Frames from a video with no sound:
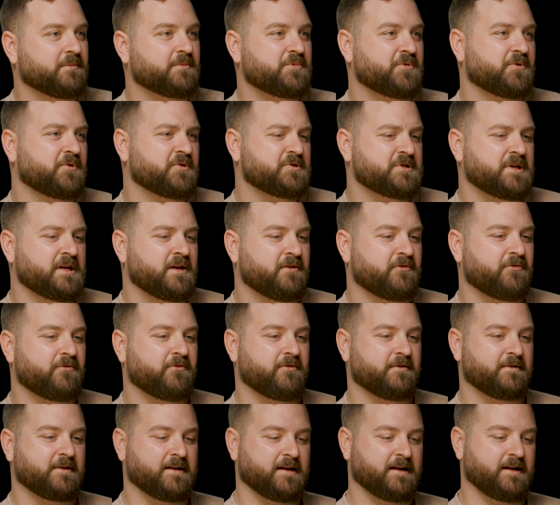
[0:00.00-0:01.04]
them to
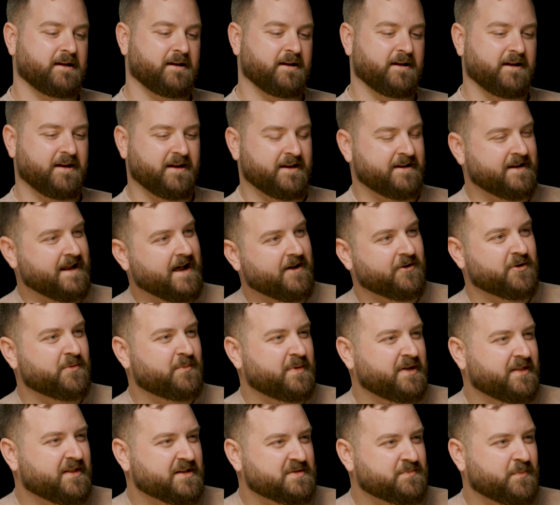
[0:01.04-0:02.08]
achieve. And now to
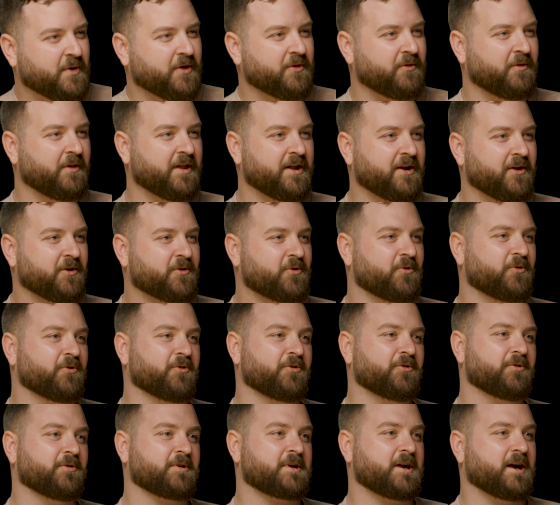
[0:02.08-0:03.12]
be this
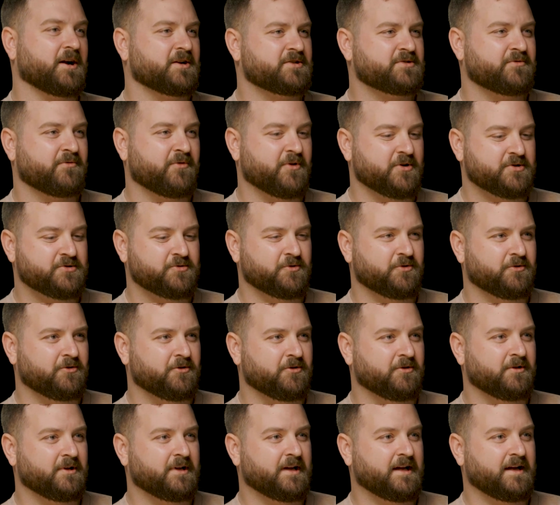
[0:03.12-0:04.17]
political,
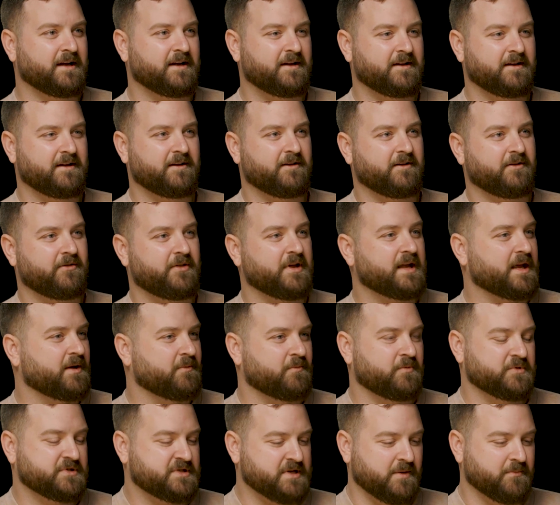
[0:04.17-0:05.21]
controversial thing,
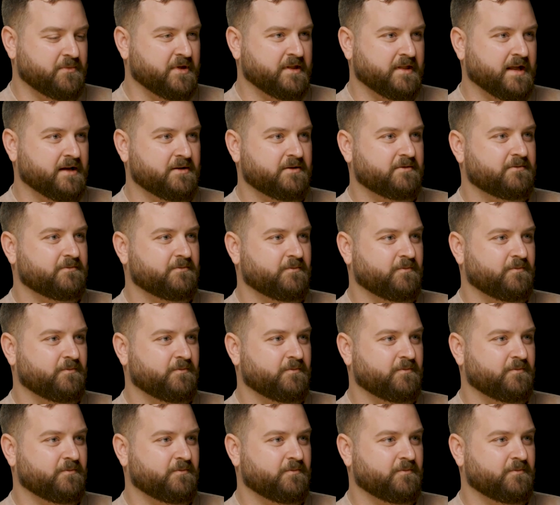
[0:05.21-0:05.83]
it was something that